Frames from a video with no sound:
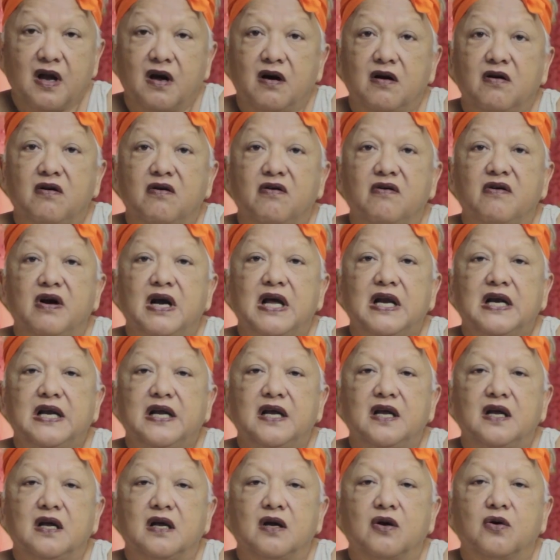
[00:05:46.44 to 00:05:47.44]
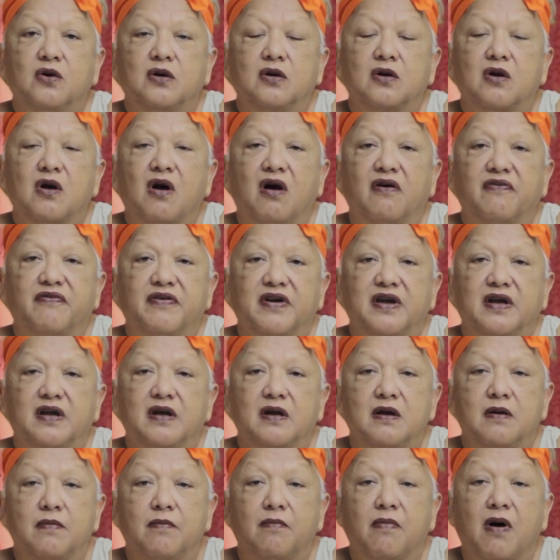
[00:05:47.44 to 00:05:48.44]
Really good
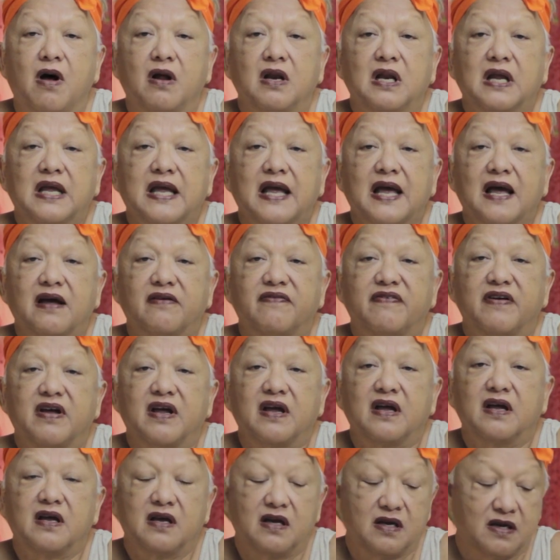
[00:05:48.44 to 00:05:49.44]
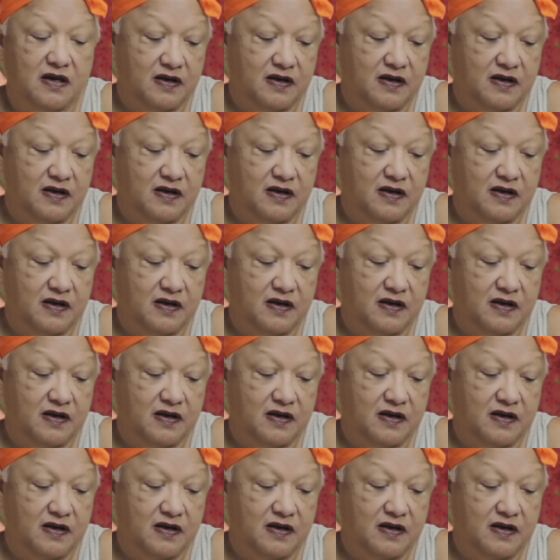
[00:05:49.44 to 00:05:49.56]
coffee, Bon Cafe.